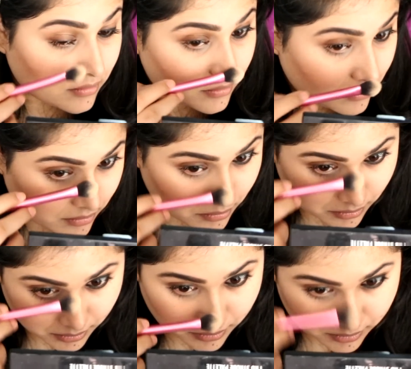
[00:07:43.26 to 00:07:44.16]

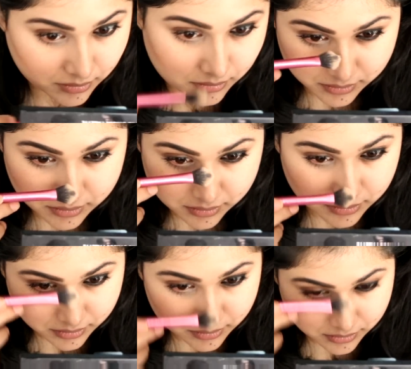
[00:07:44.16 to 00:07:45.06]
bronzing. Not much.
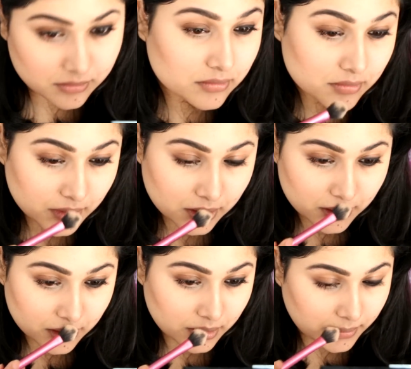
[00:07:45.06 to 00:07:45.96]
I would definitely
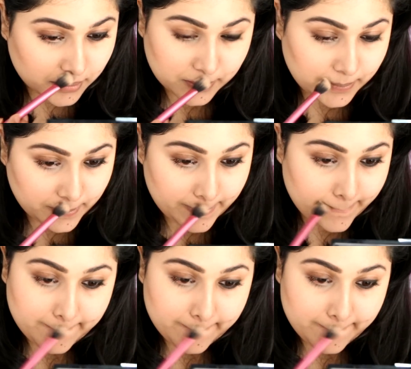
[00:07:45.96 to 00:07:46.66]
highlight my face a